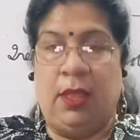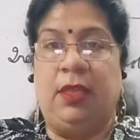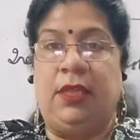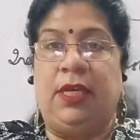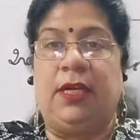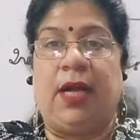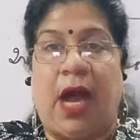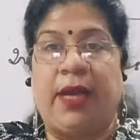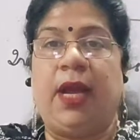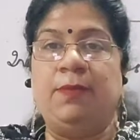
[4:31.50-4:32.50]
the
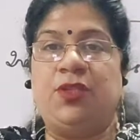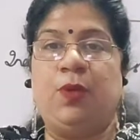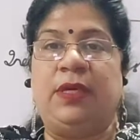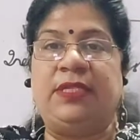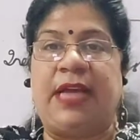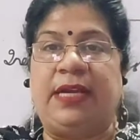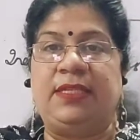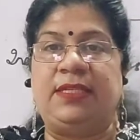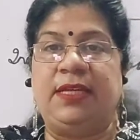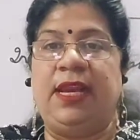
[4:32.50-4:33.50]
car comes to a
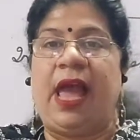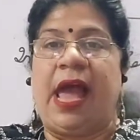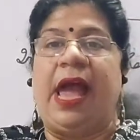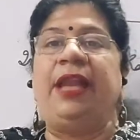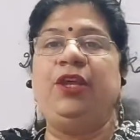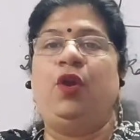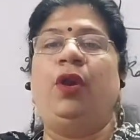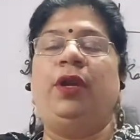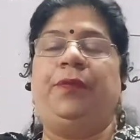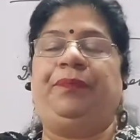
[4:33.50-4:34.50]
standstill and
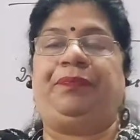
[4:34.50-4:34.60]
your